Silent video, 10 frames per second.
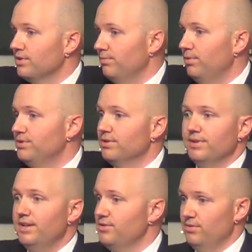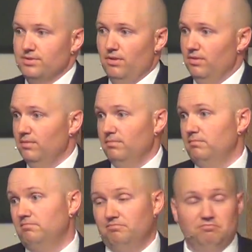to put your initials on them.
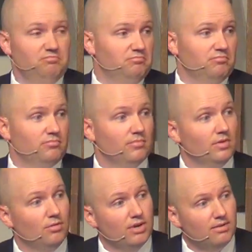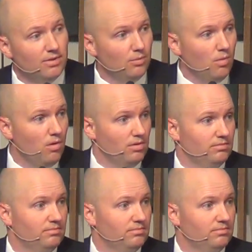Do whatever you want.